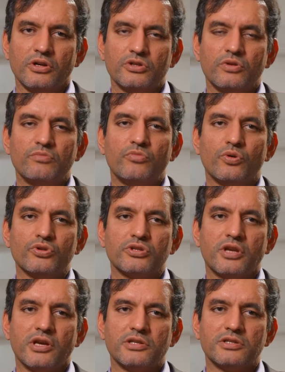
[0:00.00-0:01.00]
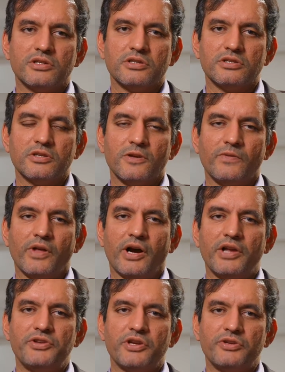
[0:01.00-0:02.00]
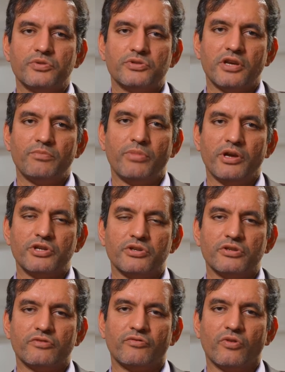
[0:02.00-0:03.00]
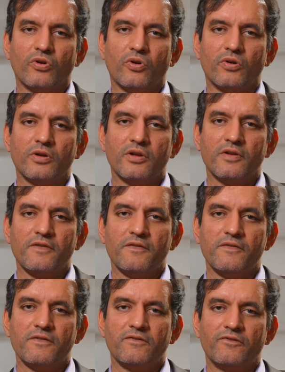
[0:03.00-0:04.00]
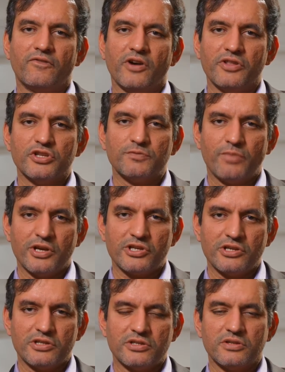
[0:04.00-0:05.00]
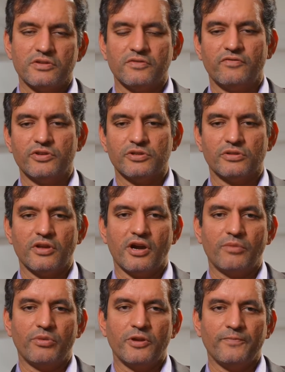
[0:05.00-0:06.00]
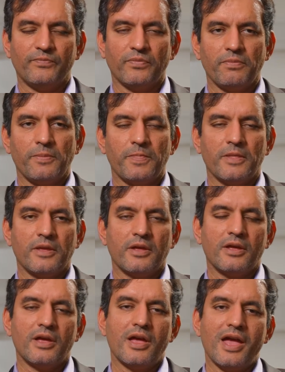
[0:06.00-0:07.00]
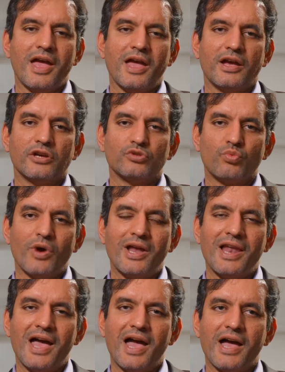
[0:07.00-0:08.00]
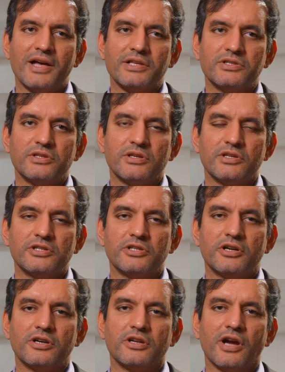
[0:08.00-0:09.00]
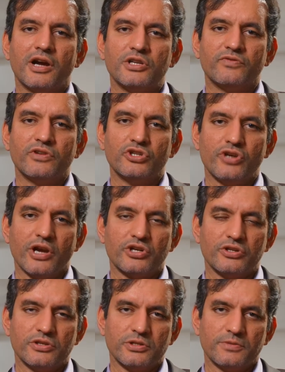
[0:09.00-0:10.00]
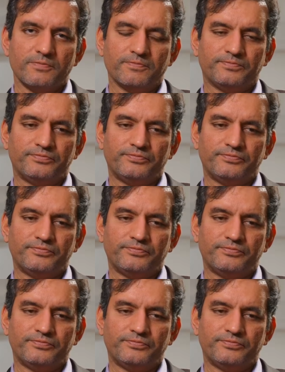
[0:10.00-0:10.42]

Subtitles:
So in most cases, I tend to send patients for further specialist physiotherapy, as well as certain kinds of injections.